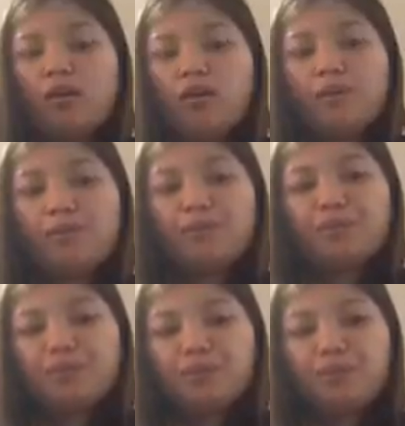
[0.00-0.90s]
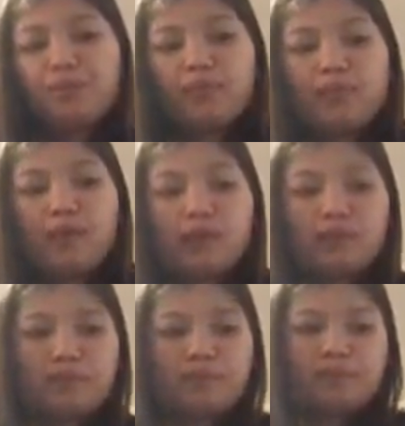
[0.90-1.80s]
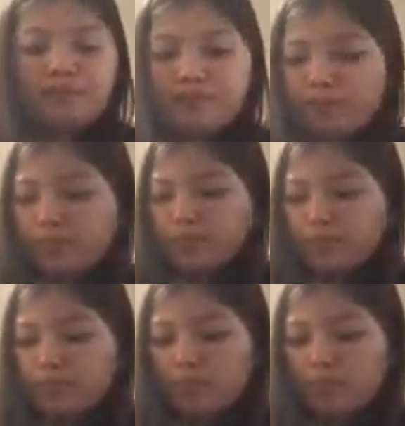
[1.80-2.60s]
Nobody speaks.